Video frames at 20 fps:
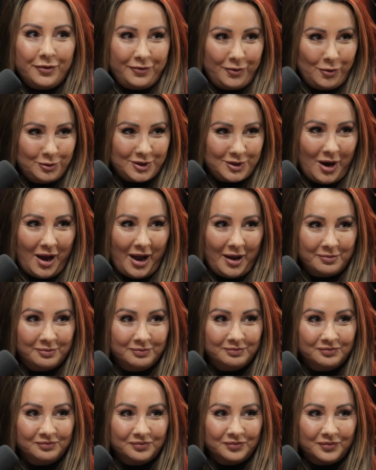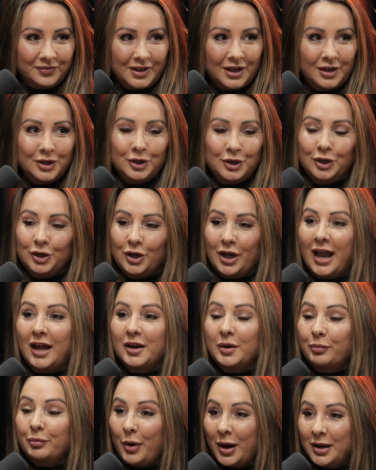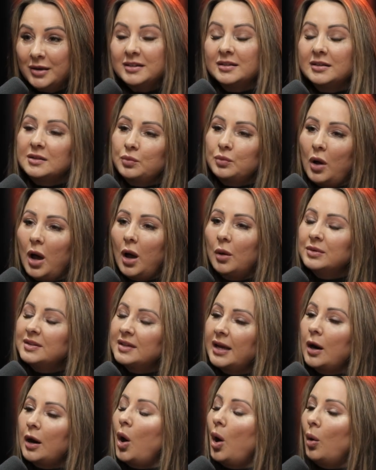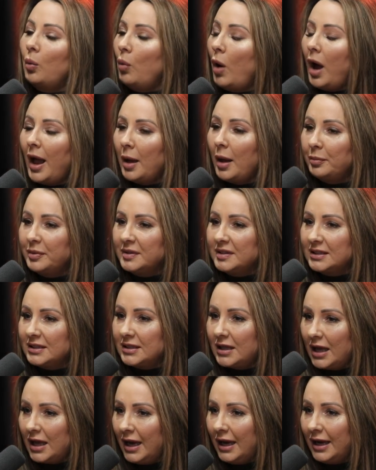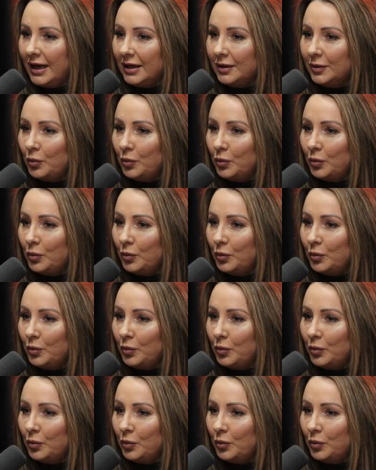full-time. You know, and apprentices, what I was saying, what happens there?